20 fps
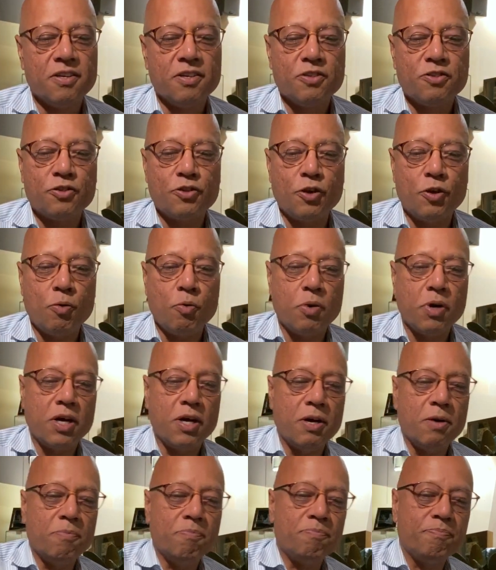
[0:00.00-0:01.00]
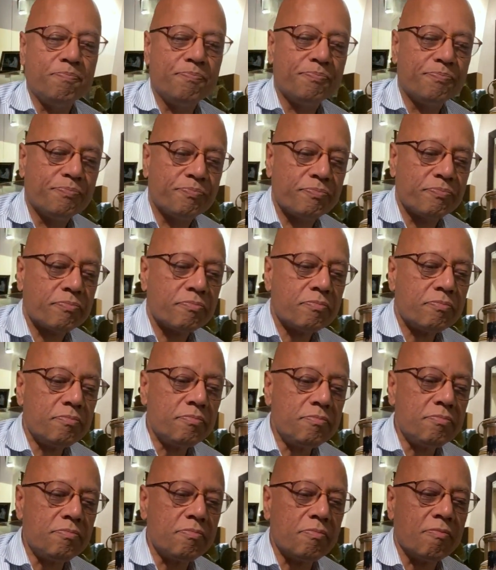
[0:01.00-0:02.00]
So
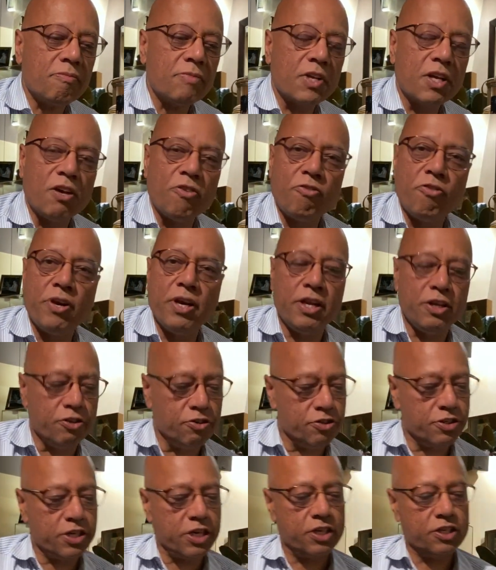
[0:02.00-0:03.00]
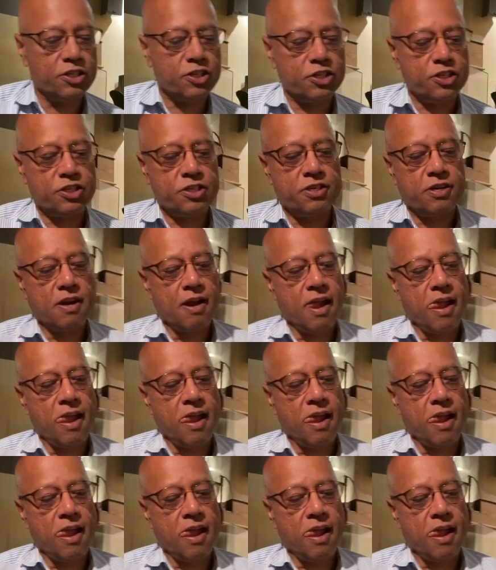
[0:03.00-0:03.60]
really good touch.